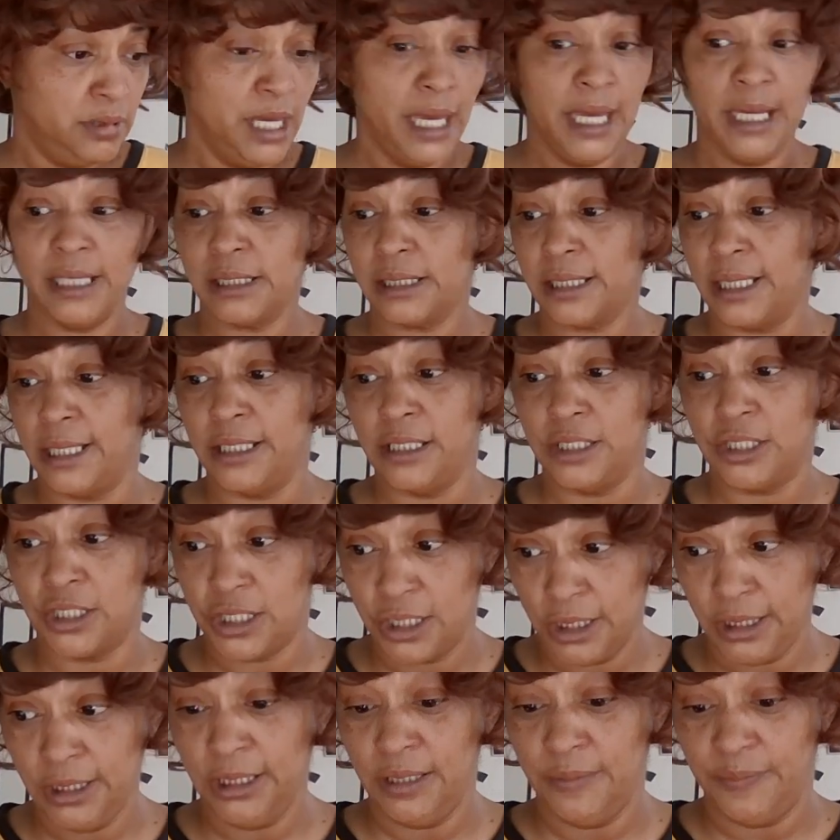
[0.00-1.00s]
As they
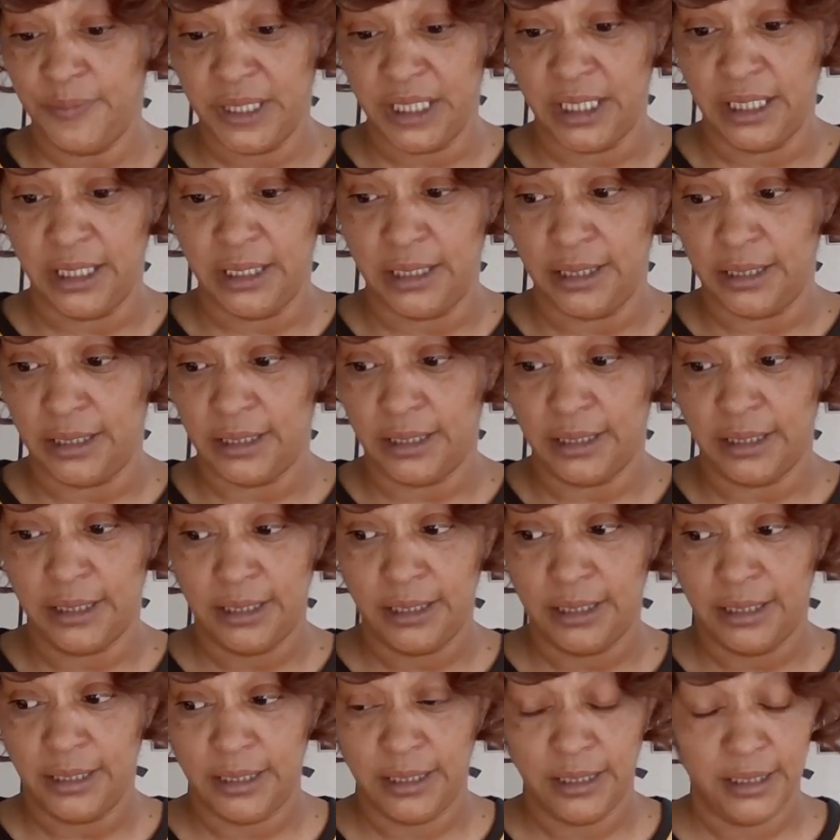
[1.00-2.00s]
should be.
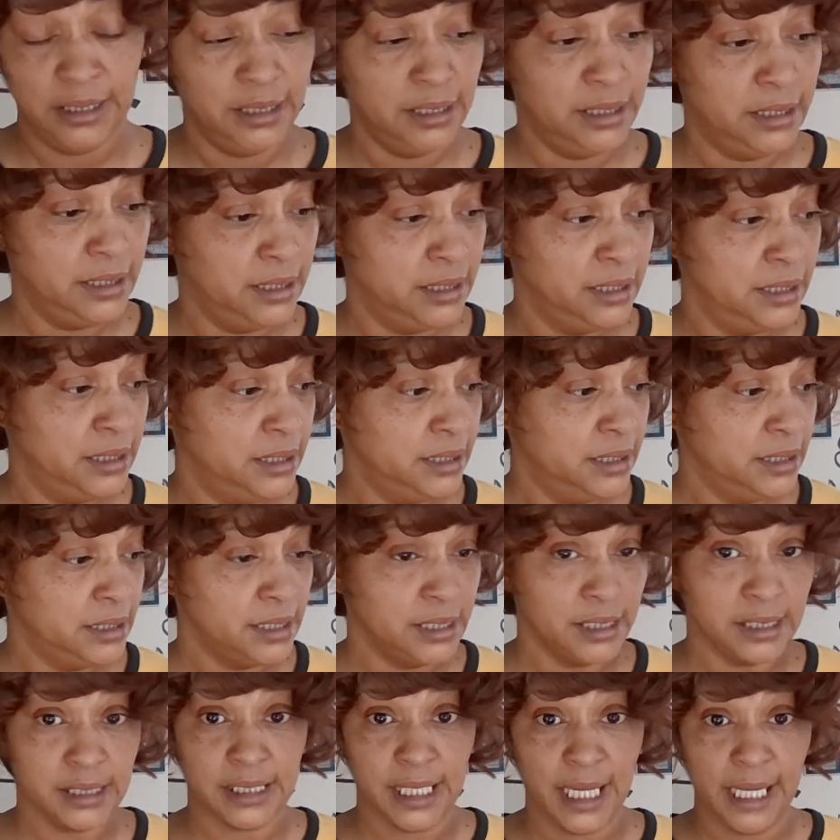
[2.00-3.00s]

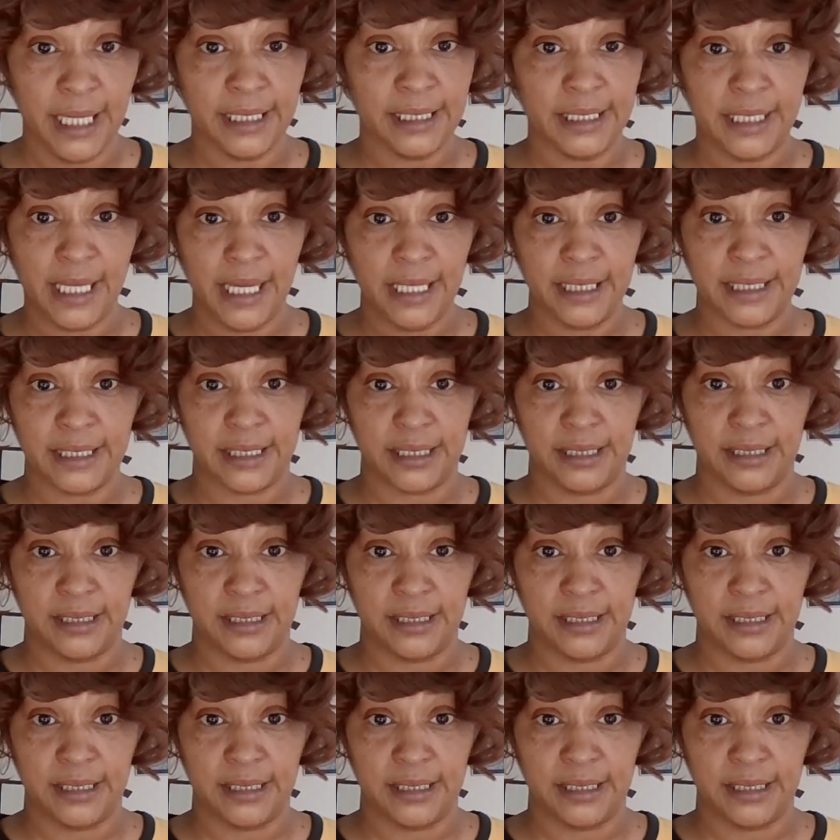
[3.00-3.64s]
Cause that that